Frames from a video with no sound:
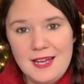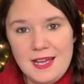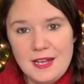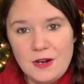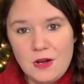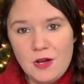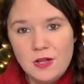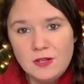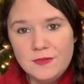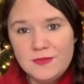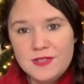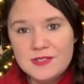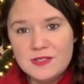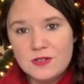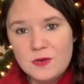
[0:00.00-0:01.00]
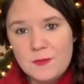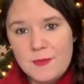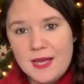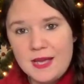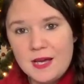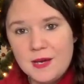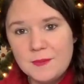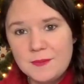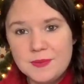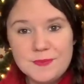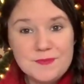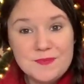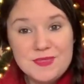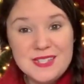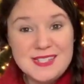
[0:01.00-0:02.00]
and all of these little makeup
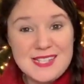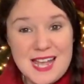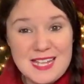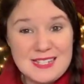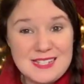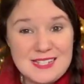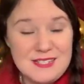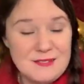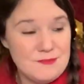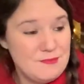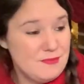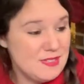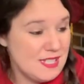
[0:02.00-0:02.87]
sets.